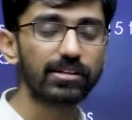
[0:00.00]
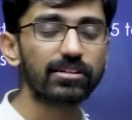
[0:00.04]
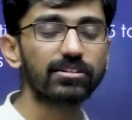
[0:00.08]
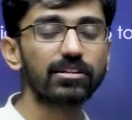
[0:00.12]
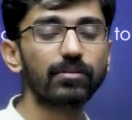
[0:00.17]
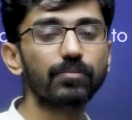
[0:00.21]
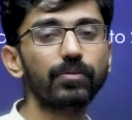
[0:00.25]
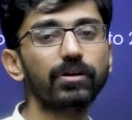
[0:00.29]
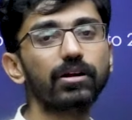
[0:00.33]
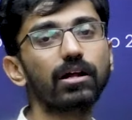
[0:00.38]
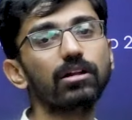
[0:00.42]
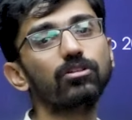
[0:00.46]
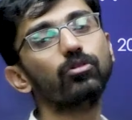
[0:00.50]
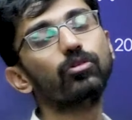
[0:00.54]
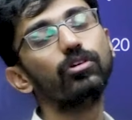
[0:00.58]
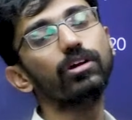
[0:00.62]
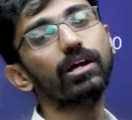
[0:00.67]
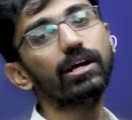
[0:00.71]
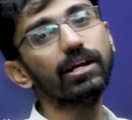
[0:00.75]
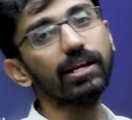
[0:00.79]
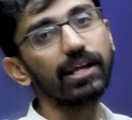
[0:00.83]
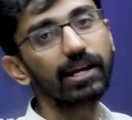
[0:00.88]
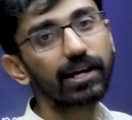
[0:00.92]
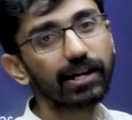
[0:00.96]
other subject also you
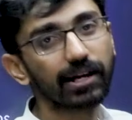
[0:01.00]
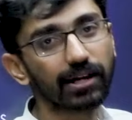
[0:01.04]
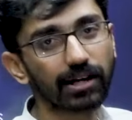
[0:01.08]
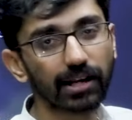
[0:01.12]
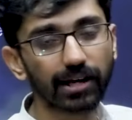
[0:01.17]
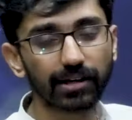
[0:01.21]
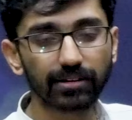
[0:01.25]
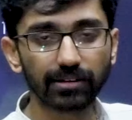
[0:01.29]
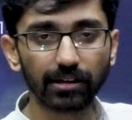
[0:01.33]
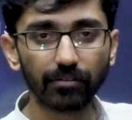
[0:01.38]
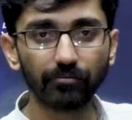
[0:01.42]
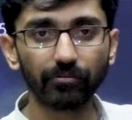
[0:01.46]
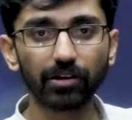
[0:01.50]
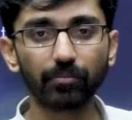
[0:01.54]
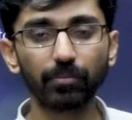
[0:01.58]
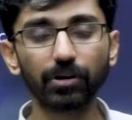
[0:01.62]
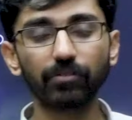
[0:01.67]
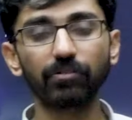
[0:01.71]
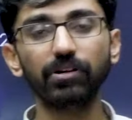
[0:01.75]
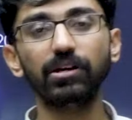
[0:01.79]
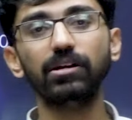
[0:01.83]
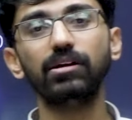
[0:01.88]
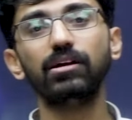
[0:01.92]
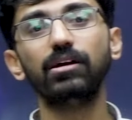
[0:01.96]
can take it like somewhere
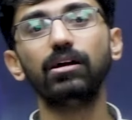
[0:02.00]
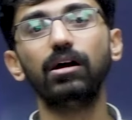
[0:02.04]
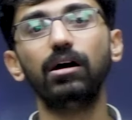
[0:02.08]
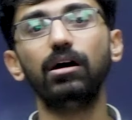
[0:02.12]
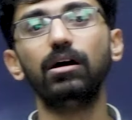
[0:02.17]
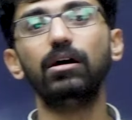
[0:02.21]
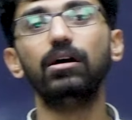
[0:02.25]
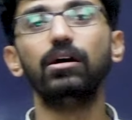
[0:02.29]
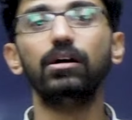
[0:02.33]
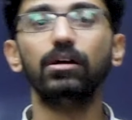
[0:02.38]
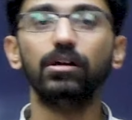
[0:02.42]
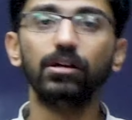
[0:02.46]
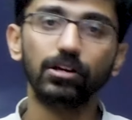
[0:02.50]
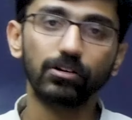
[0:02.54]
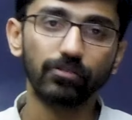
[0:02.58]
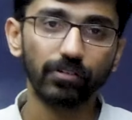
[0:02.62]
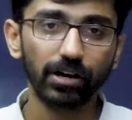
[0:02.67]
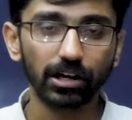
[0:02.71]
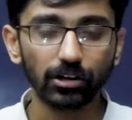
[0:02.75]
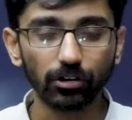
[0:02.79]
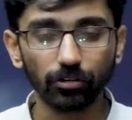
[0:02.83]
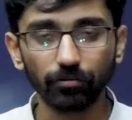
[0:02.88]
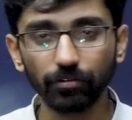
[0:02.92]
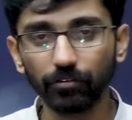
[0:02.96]
between
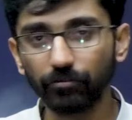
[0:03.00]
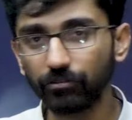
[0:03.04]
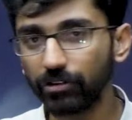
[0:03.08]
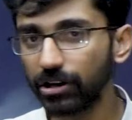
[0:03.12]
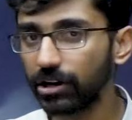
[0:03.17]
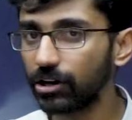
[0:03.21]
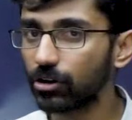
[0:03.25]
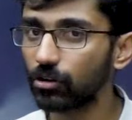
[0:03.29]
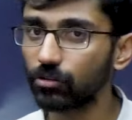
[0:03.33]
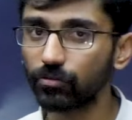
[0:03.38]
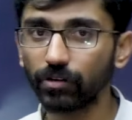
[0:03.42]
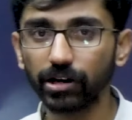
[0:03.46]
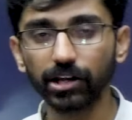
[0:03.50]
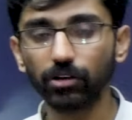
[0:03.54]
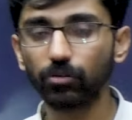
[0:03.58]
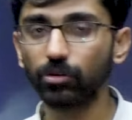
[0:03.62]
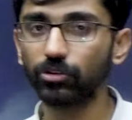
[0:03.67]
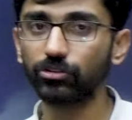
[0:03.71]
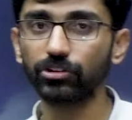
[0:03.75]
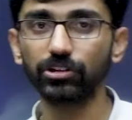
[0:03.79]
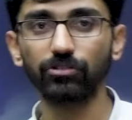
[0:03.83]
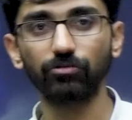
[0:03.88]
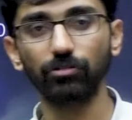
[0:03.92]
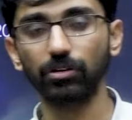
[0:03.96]
12 to 15 to 20
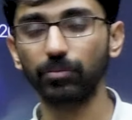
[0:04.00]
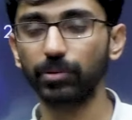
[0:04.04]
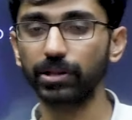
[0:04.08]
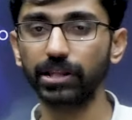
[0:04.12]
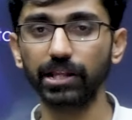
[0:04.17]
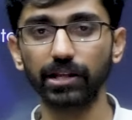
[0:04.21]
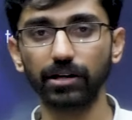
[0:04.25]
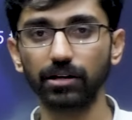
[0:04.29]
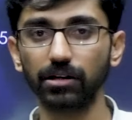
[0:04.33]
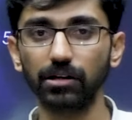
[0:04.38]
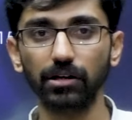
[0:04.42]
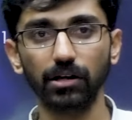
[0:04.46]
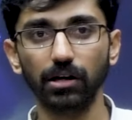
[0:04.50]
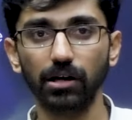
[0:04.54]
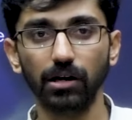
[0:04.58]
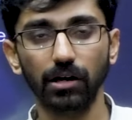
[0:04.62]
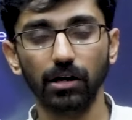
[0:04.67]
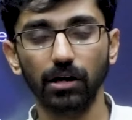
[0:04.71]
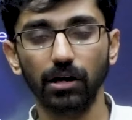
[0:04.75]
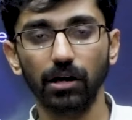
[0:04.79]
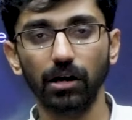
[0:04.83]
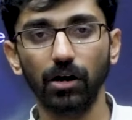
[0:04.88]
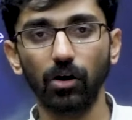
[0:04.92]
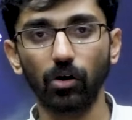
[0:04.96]
questions will be there.
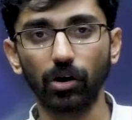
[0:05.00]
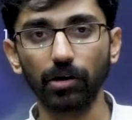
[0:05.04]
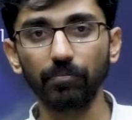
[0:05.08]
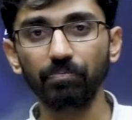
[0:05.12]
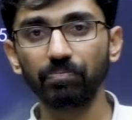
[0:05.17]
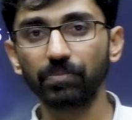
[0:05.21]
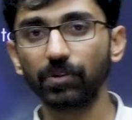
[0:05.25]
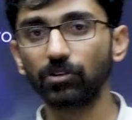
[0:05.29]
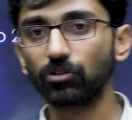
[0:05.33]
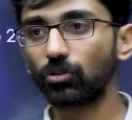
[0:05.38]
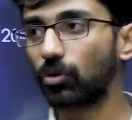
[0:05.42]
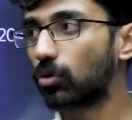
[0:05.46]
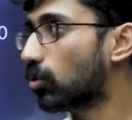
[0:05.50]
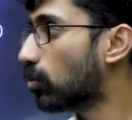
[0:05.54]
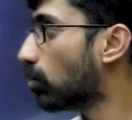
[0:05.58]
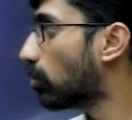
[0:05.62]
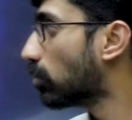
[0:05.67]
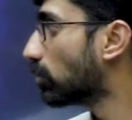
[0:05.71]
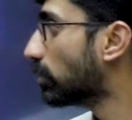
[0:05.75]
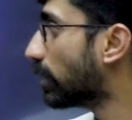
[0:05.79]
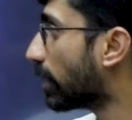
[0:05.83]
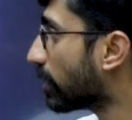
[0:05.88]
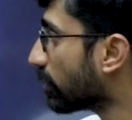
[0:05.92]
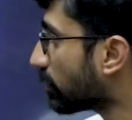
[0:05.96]
Okay, so
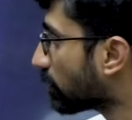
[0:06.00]
that